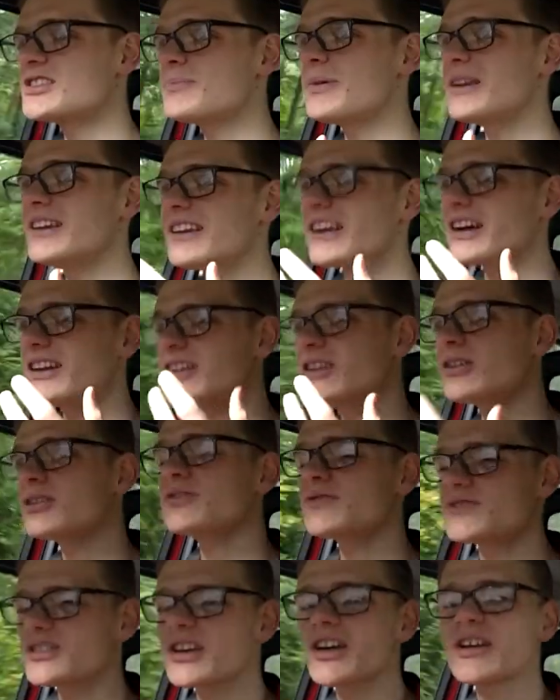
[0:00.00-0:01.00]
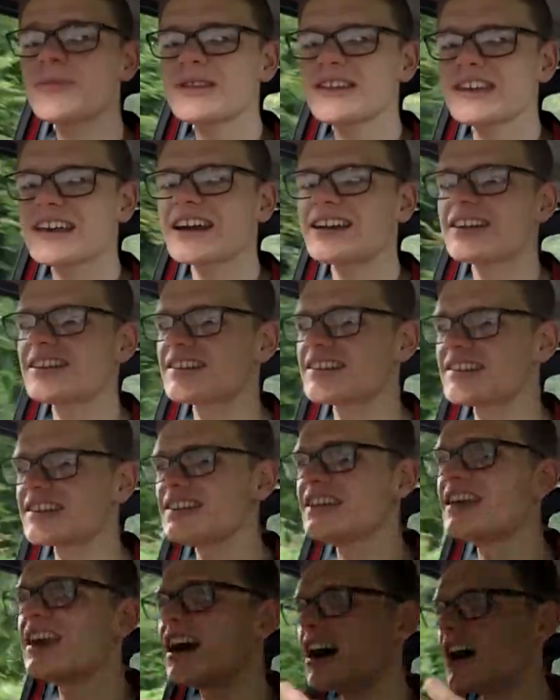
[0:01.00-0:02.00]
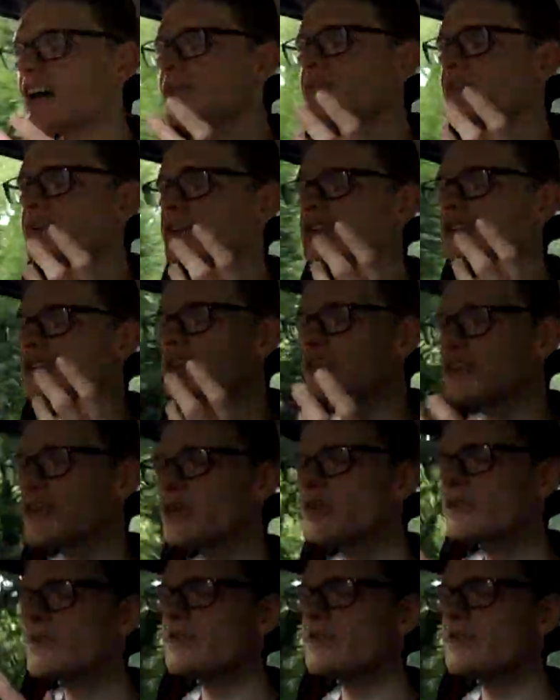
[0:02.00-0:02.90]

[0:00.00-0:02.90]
spending a lot of time in the Galaxy, I've learned a lot